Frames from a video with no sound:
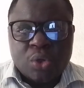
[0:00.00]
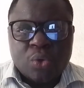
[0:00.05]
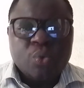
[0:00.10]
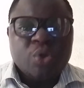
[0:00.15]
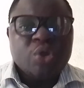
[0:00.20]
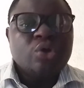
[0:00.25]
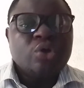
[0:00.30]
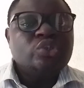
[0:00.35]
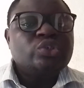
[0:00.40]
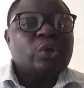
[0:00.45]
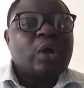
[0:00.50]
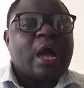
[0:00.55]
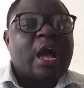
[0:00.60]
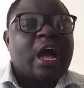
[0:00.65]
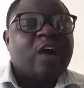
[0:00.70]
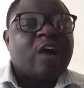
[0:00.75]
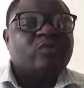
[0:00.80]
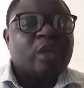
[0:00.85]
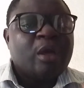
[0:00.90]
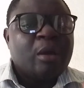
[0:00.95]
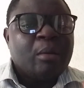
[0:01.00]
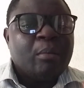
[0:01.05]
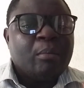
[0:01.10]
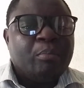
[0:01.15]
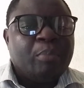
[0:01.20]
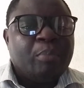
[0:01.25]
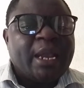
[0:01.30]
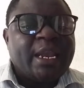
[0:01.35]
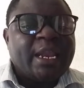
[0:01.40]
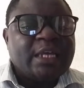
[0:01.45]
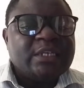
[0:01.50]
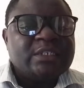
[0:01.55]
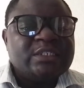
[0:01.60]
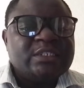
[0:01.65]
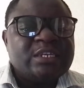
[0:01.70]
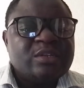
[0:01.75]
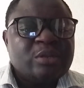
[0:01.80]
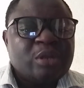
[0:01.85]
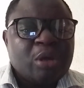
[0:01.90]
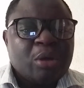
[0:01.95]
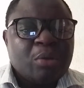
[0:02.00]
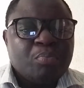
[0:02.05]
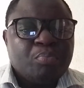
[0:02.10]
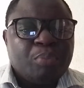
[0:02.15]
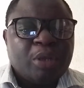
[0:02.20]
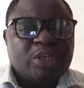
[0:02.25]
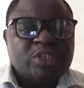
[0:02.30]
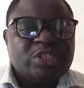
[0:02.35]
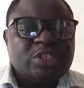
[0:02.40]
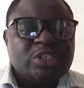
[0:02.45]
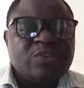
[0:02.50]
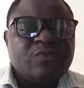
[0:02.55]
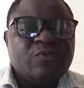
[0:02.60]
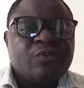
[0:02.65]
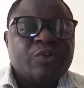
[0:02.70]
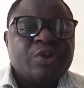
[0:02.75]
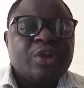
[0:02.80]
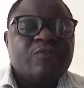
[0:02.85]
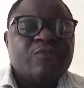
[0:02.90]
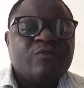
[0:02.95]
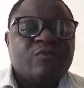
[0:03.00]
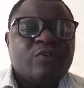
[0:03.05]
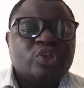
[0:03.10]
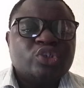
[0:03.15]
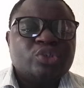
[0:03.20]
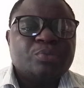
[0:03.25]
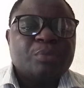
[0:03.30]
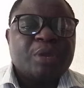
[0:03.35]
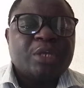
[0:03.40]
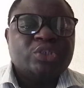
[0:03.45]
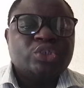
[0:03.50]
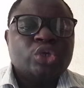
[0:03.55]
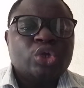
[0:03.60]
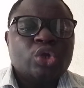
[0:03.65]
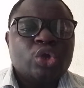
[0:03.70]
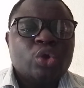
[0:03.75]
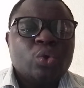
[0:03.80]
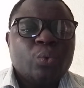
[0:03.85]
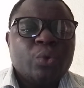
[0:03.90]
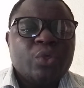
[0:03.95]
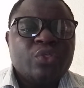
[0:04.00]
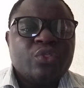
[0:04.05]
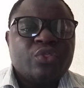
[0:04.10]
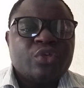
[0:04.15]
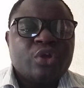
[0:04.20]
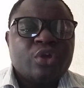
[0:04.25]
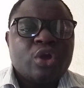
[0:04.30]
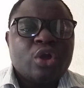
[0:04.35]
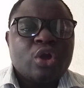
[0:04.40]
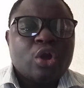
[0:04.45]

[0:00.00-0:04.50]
We also have balancing positive reinforcement with